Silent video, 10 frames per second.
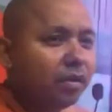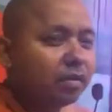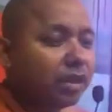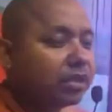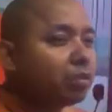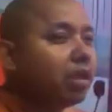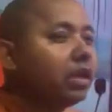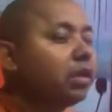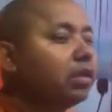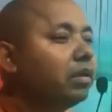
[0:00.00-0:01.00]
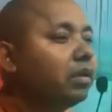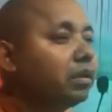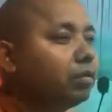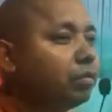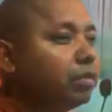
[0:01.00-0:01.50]
So that's why
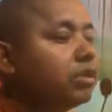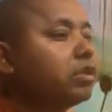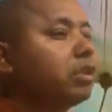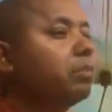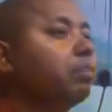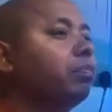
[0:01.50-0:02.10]
Buddha said,